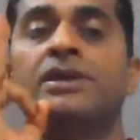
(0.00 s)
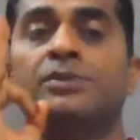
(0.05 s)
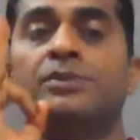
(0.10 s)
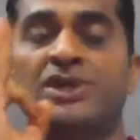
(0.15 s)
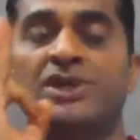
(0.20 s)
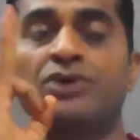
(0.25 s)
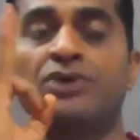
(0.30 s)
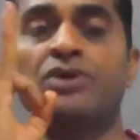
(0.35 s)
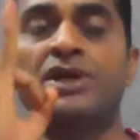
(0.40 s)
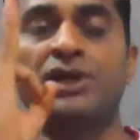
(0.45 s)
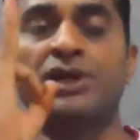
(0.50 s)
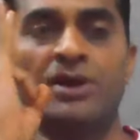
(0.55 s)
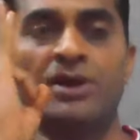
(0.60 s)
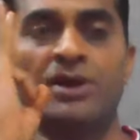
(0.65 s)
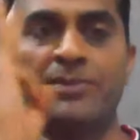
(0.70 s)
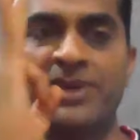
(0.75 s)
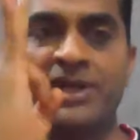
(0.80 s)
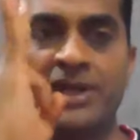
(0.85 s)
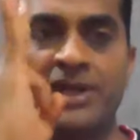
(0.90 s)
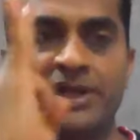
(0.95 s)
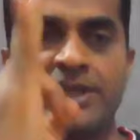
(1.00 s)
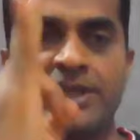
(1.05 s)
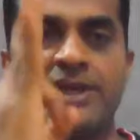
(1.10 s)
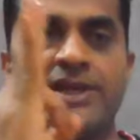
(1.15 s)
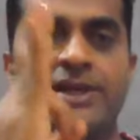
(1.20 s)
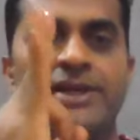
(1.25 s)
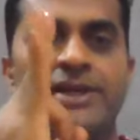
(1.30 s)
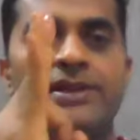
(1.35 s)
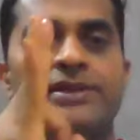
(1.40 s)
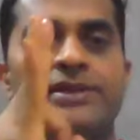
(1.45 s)
particular developmental
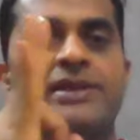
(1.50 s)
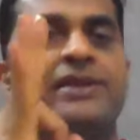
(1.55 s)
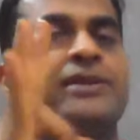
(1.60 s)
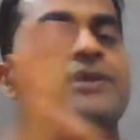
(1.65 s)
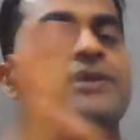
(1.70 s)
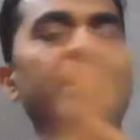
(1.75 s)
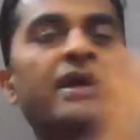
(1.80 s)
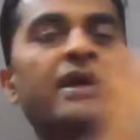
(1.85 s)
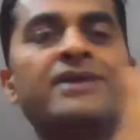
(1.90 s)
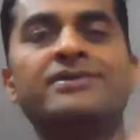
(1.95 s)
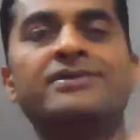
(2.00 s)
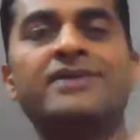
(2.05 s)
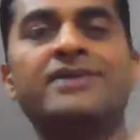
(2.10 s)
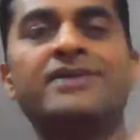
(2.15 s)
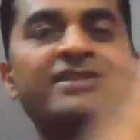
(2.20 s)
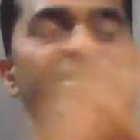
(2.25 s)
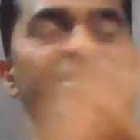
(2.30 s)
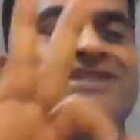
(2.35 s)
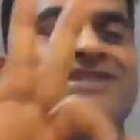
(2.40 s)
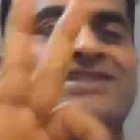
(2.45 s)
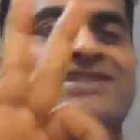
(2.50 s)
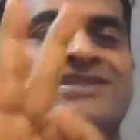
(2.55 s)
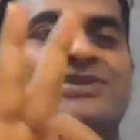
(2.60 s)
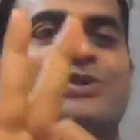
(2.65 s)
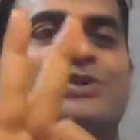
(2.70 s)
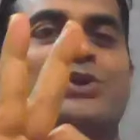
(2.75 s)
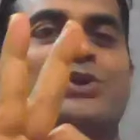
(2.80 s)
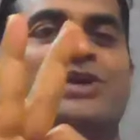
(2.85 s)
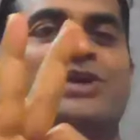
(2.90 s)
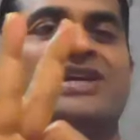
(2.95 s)
delay, then that's it.
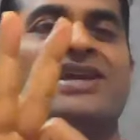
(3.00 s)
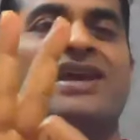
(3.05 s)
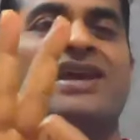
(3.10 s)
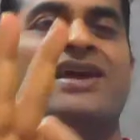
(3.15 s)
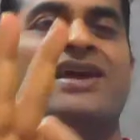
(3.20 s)
Okay.